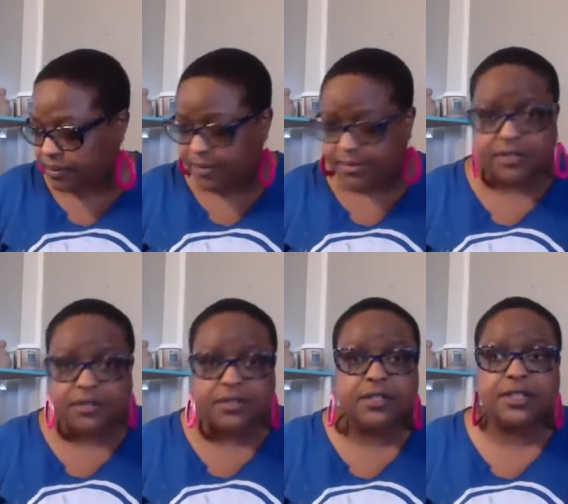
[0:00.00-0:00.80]
I'm
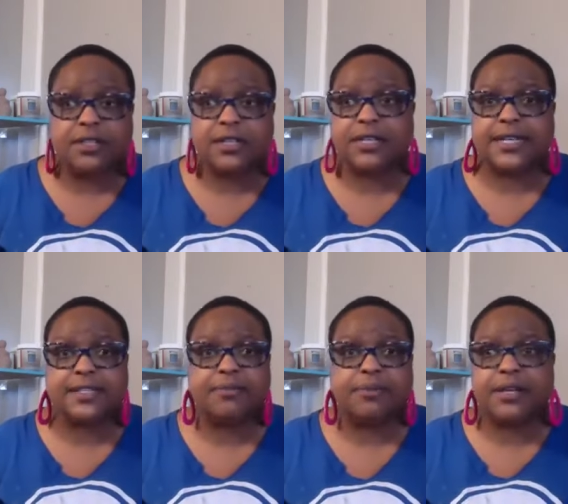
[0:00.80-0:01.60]
still learning the
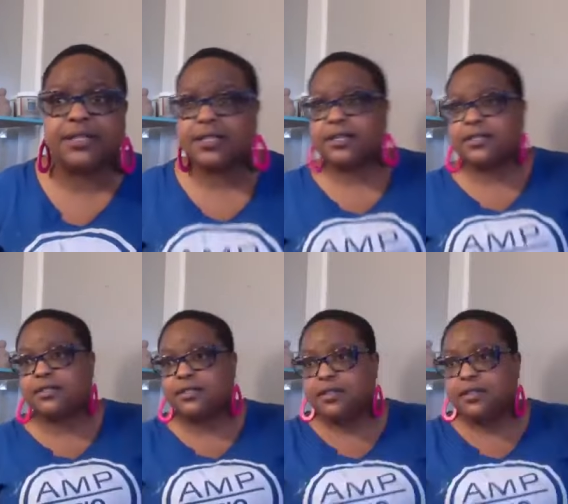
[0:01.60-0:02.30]
glazing process.